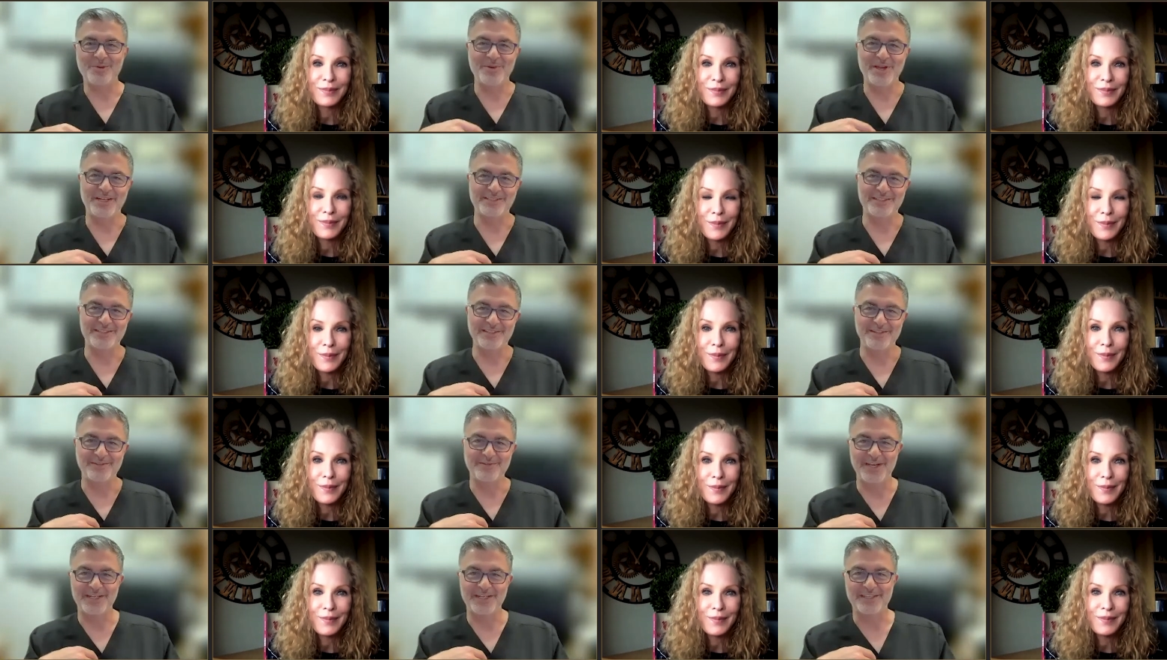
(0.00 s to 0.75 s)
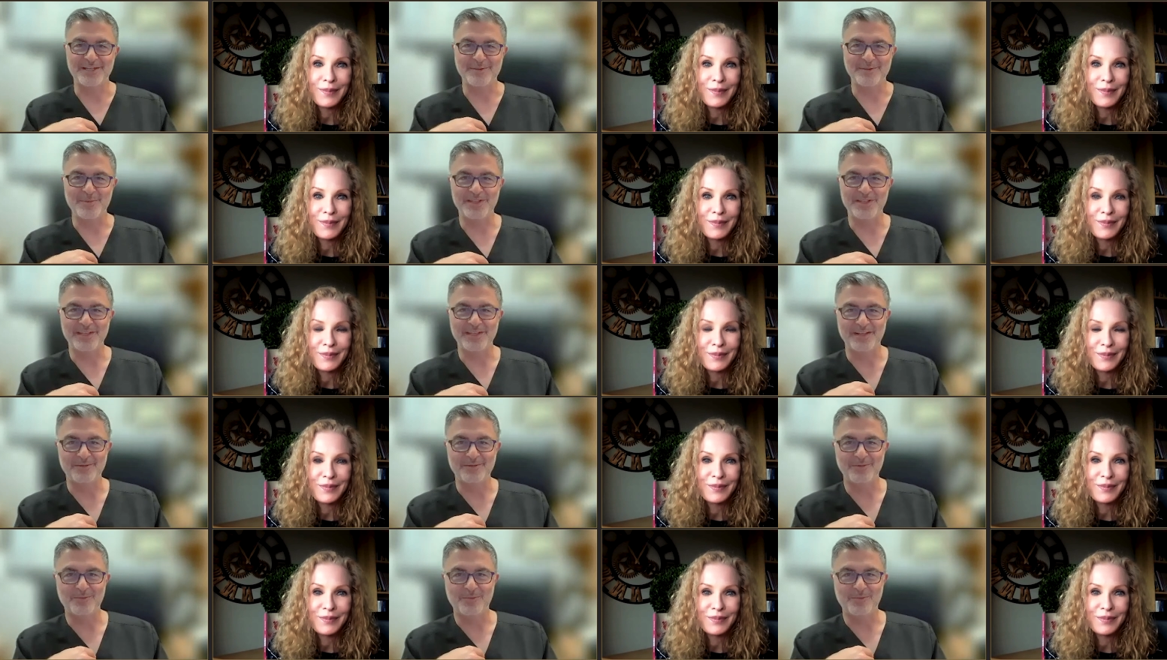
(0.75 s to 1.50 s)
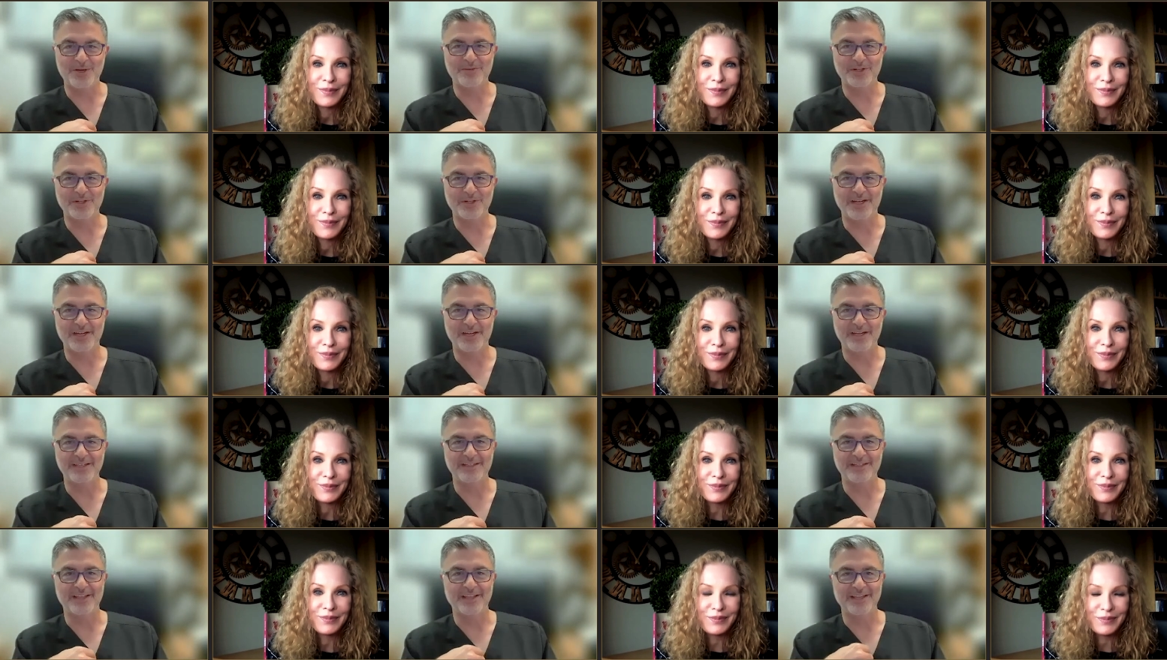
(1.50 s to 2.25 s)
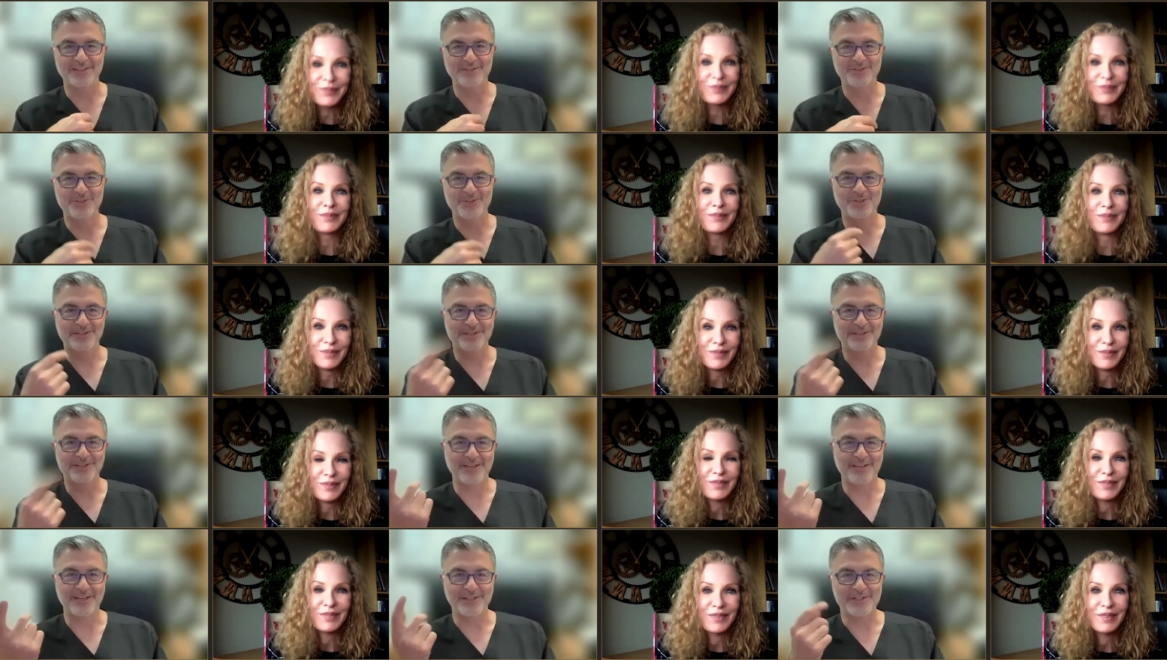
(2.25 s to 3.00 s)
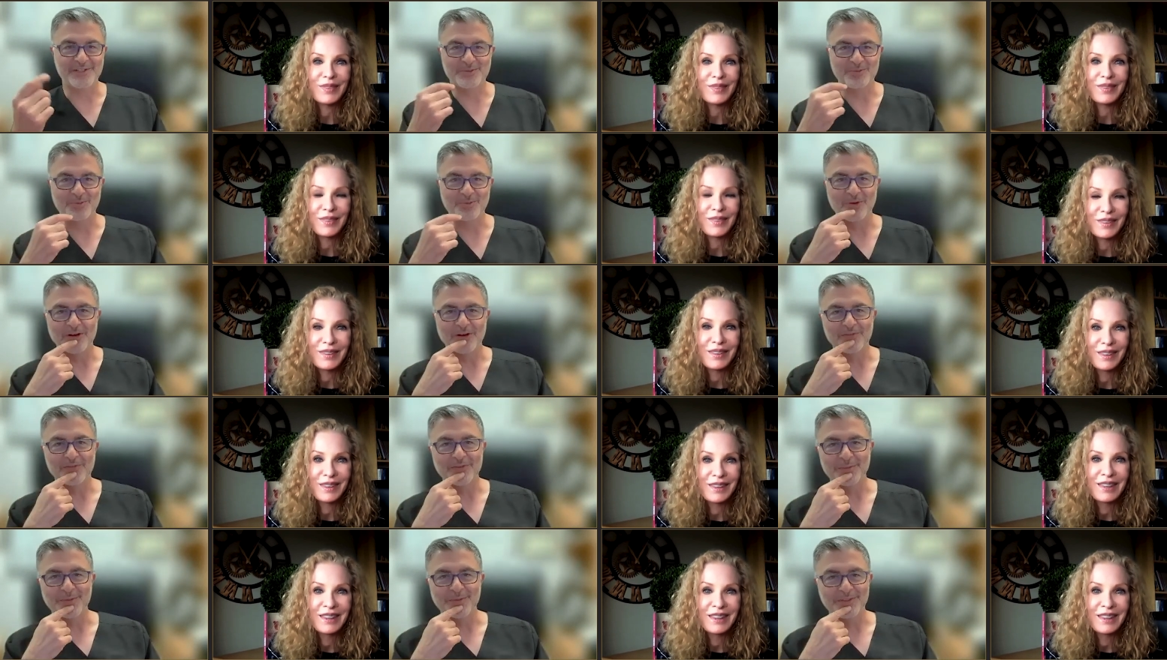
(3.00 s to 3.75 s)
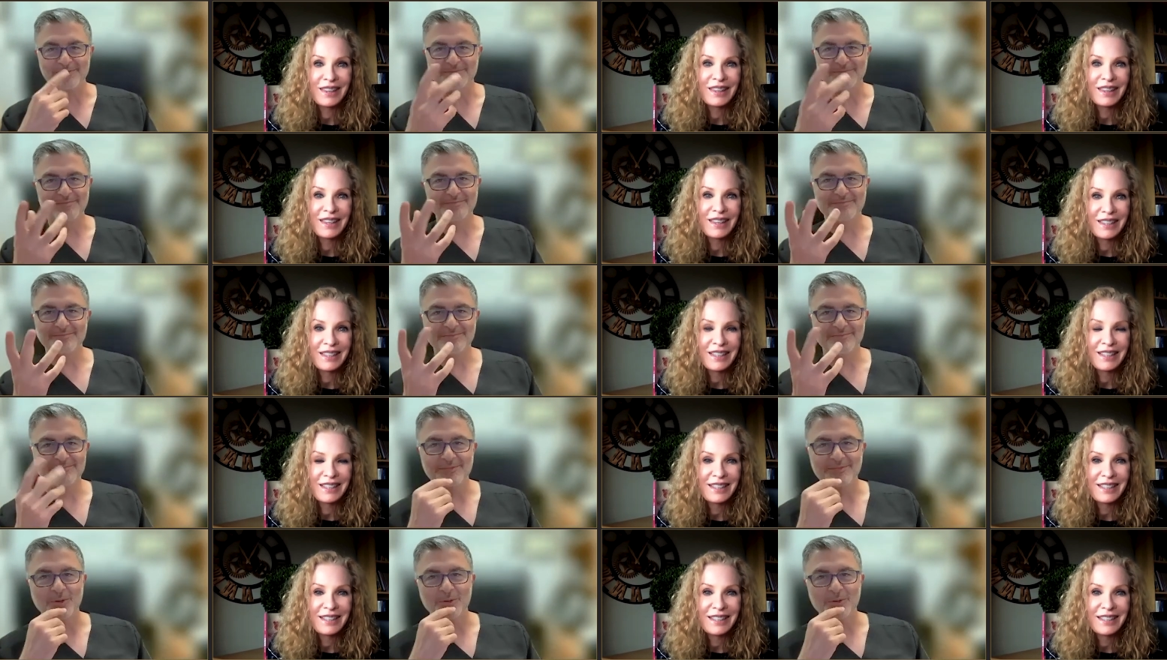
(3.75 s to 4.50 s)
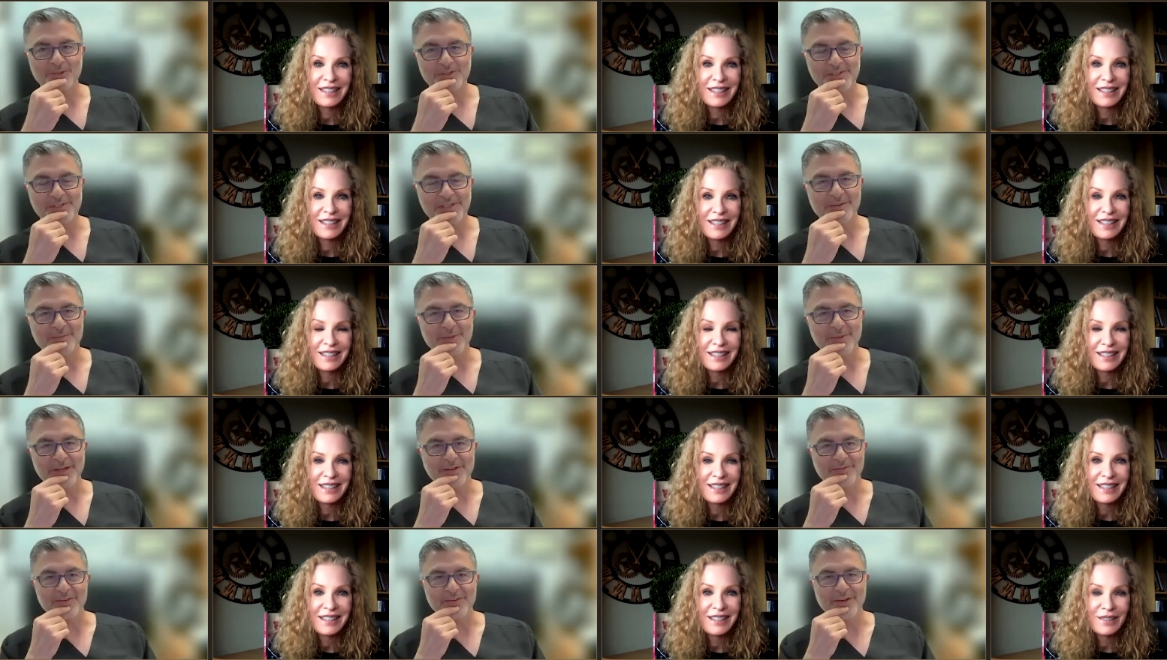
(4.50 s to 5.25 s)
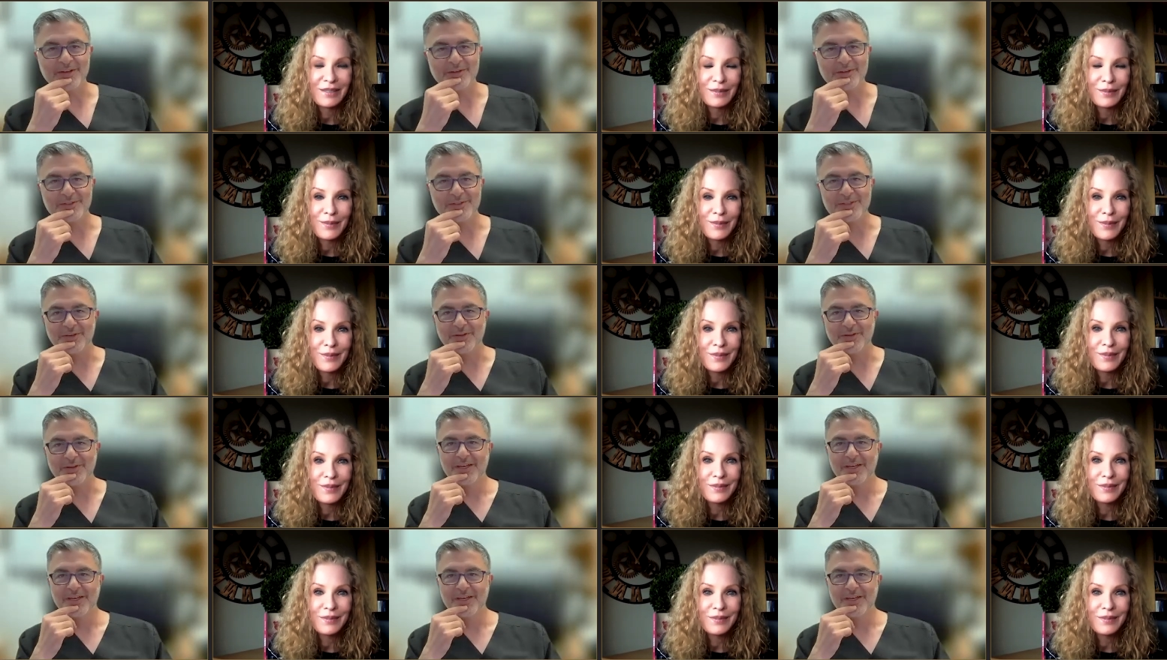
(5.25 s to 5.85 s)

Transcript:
Speaker 1: back to the fact that I made that one-of-a-kind like shirt that I just wore from an old design that I found. So